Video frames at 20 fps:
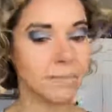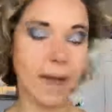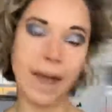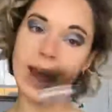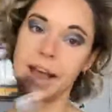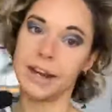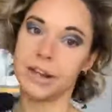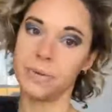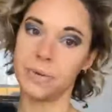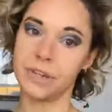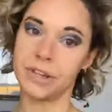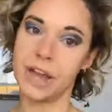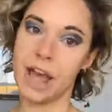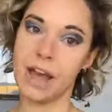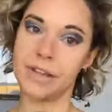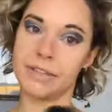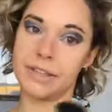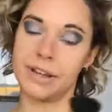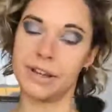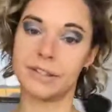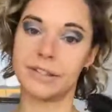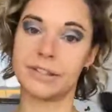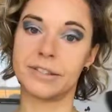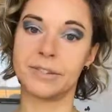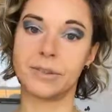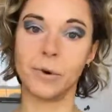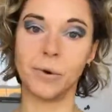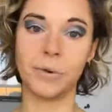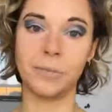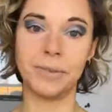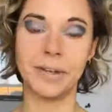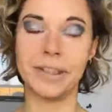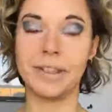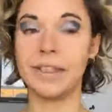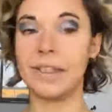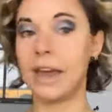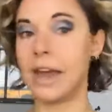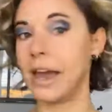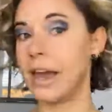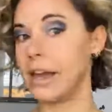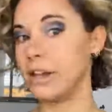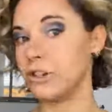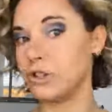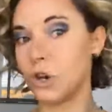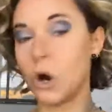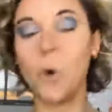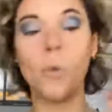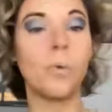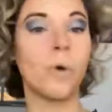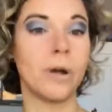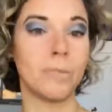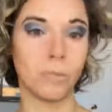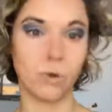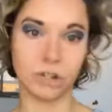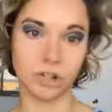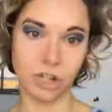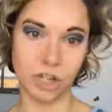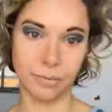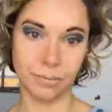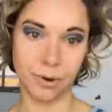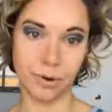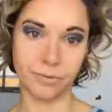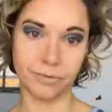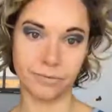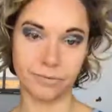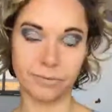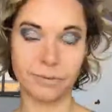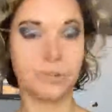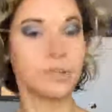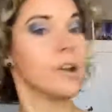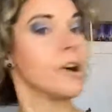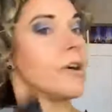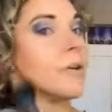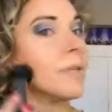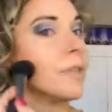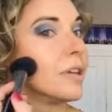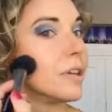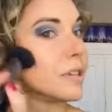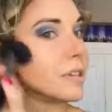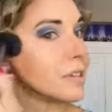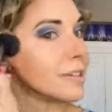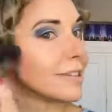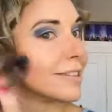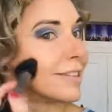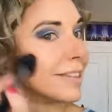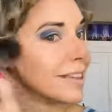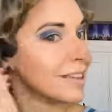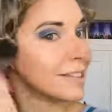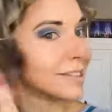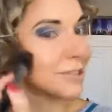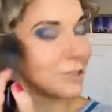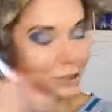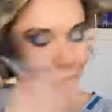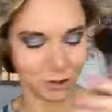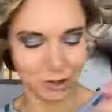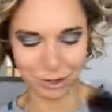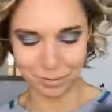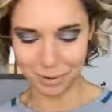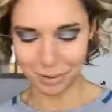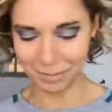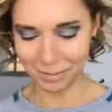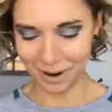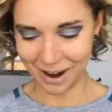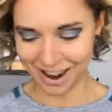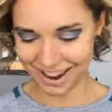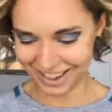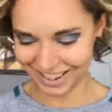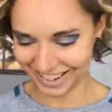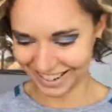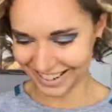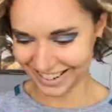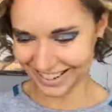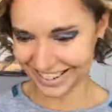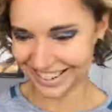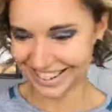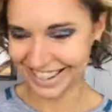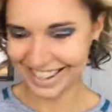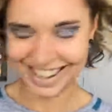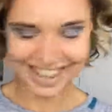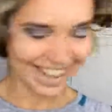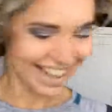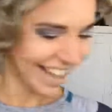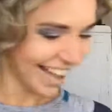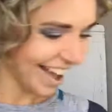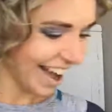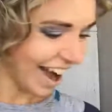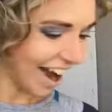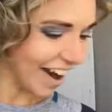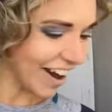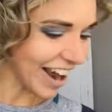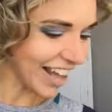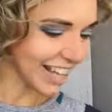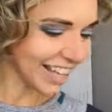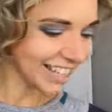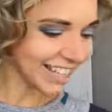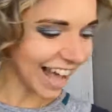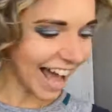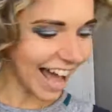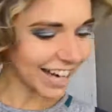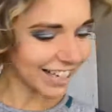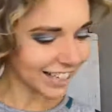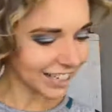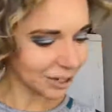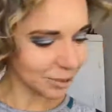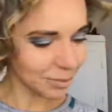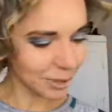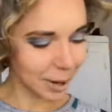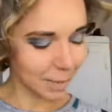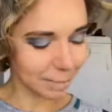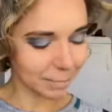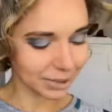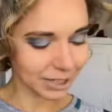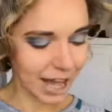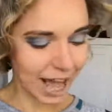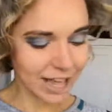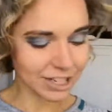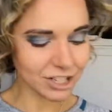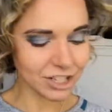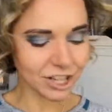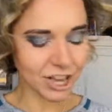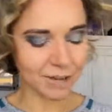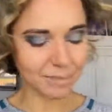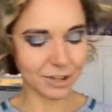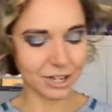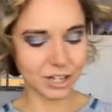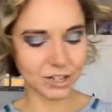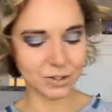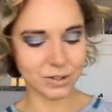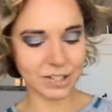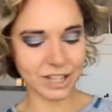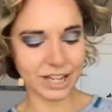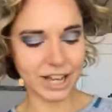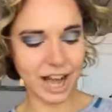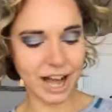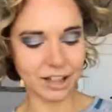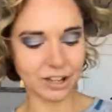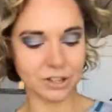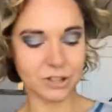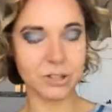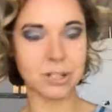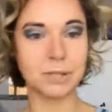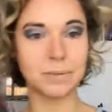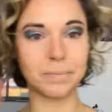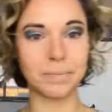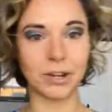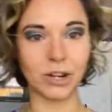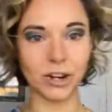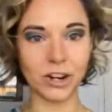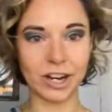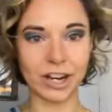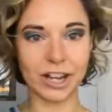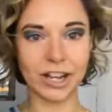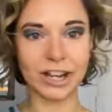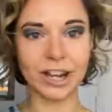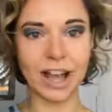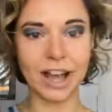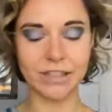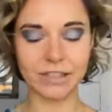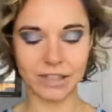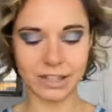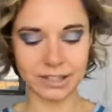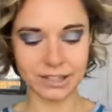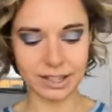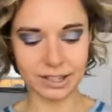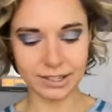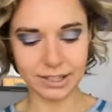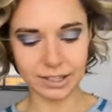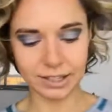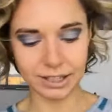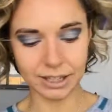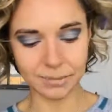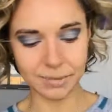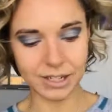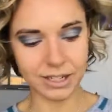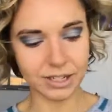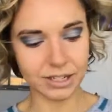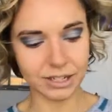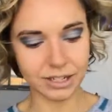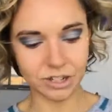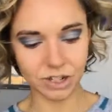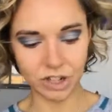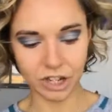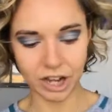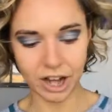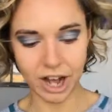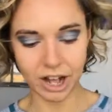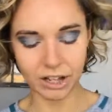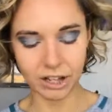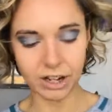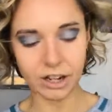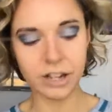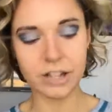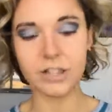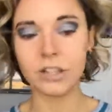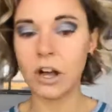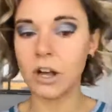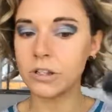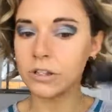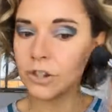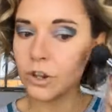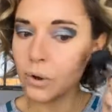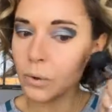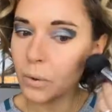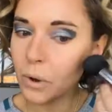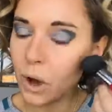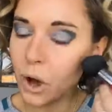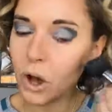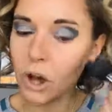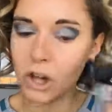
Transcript: met anyone yet that's told me they don't want more cheekbone. So this is the cheekbone part. All right, let's add a little bit of blush. I'm going to use the color Spirited, and this is a limited edition color. It's also